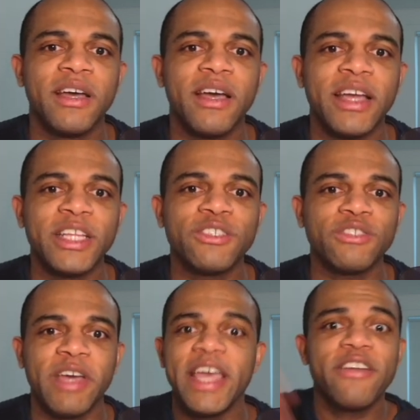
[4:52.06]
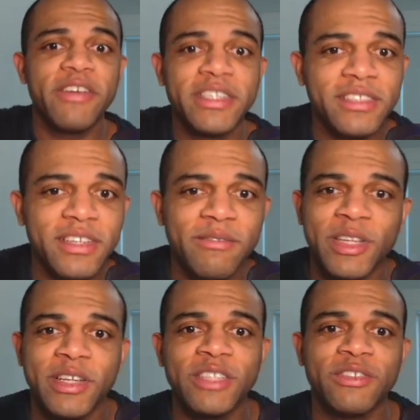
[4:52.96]
an interest rate increase than
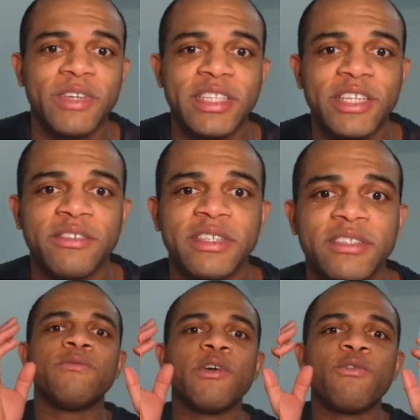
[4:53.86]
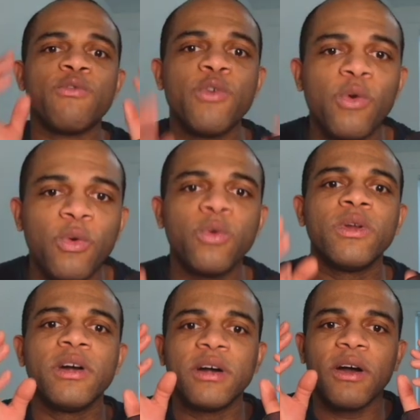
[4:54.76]
an interest rate decrease. The rule
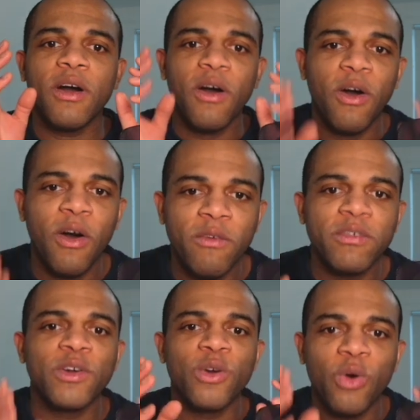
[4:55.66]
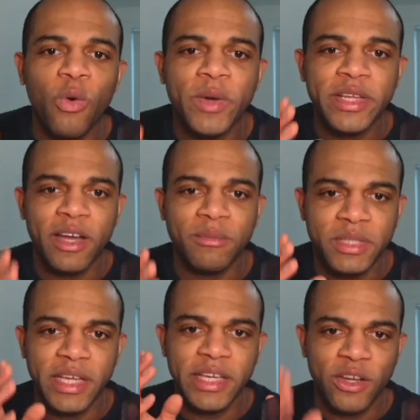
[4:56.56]
of law when it comes
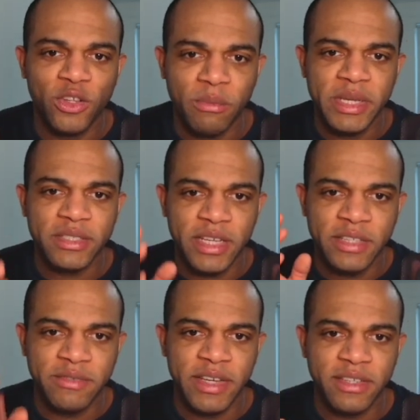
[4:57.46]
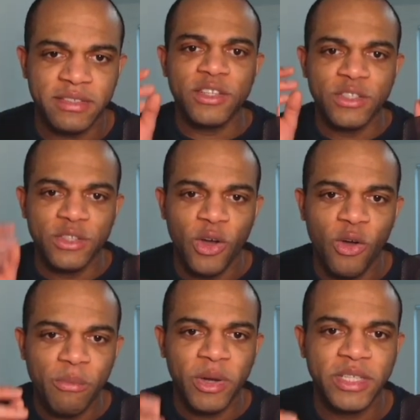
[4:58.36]
to economics is this:
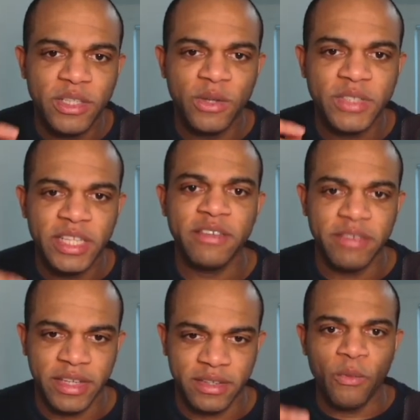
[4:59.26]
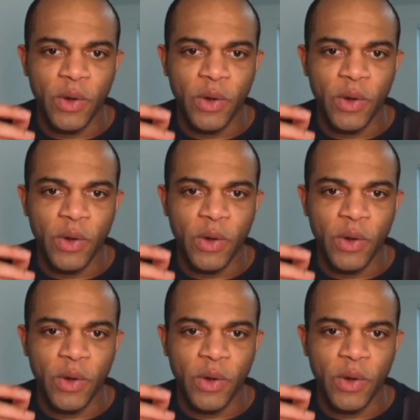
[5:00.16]
nobody knows anything. We're